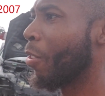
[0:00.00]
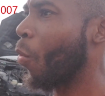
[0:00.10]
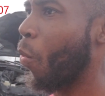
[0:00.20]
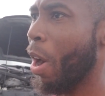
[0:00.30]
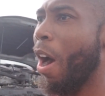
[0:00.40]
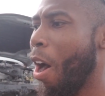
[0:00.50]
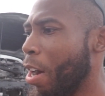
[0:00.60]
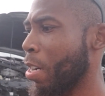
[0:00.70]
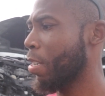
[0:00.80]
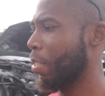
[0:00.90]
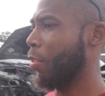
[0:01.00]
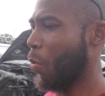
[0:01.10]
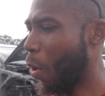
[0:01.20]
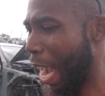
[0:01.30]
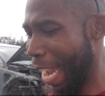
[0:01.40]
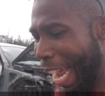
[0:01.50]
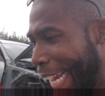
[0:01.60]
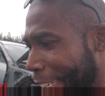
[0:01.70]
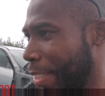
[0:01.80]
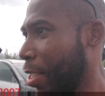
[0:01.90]
Where are the
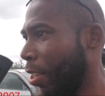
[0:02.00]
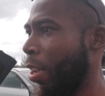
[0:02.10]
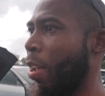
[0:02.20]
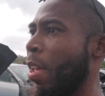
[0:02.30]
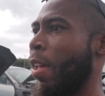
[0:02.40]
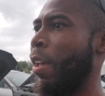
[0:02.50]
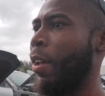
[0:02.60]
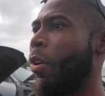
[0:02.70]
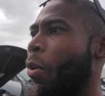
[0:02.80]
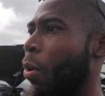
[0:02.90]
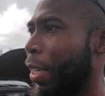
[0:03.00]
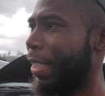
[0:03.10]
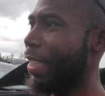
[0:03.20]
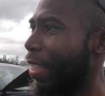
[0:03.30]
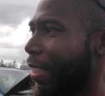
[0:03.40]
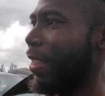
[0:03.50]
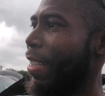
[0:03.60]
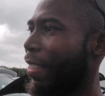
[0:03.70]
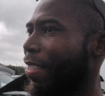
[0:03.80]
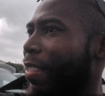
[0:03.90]
Y8s? Or the D16
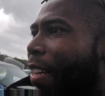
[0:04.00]
Z6?